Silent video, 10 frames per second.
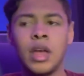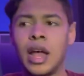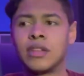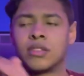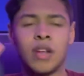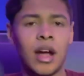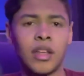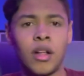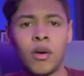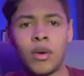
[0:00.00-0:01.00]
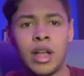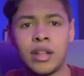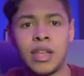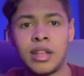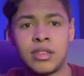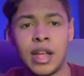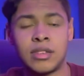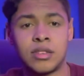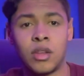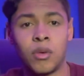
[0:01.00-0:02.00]
it's not, you know, it, it's,
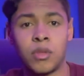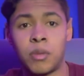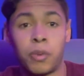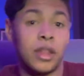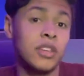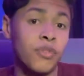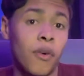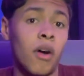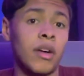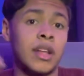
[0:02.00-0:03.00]
it's, you know, the police fault,